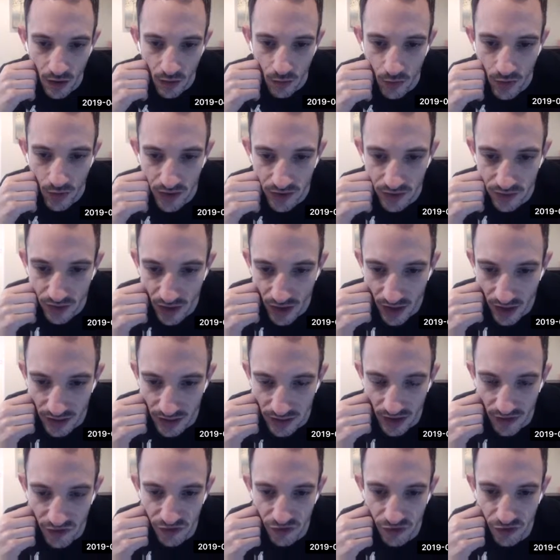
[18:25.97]
what
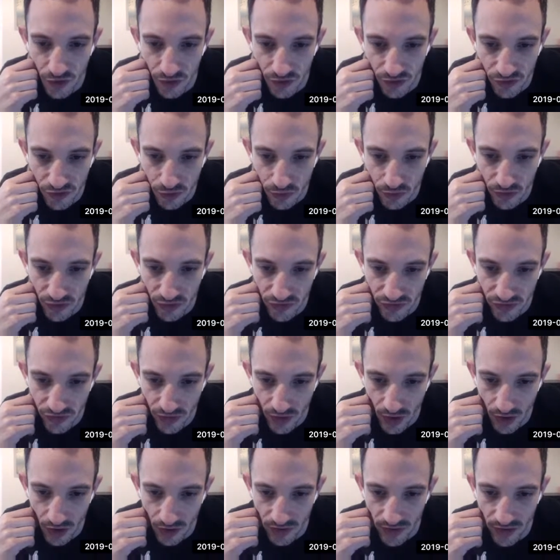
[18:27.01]
lesser known tools
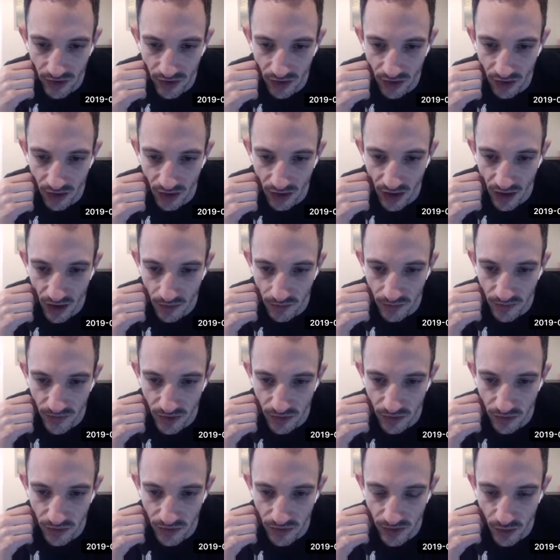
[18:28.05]
are there
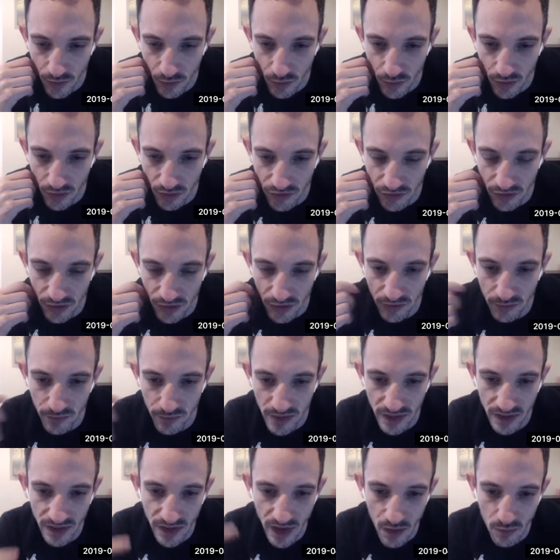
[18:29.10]
that you think will sort of
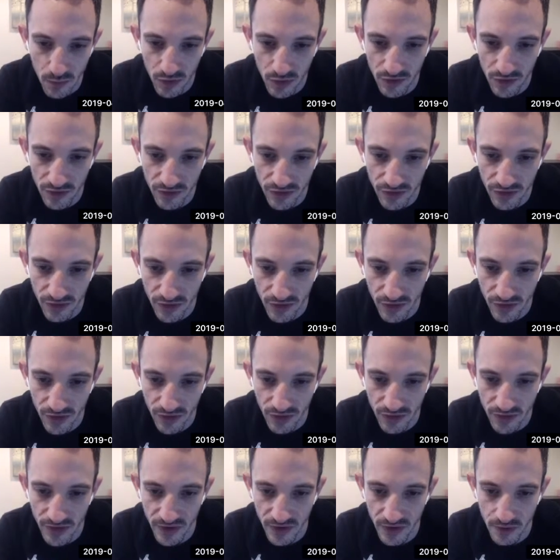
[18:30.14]
be enablers for
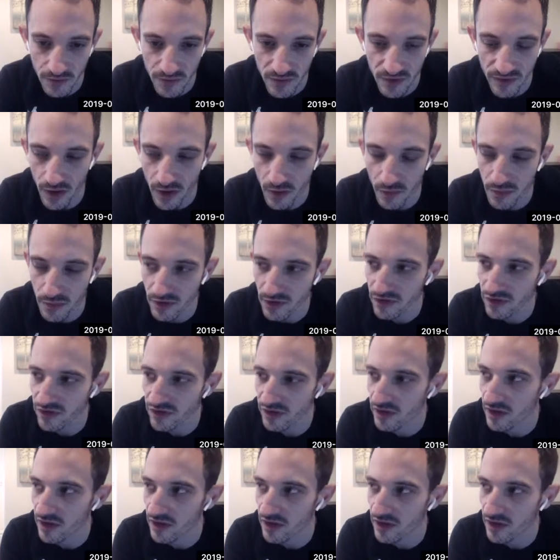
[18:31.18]
Ethereum developers?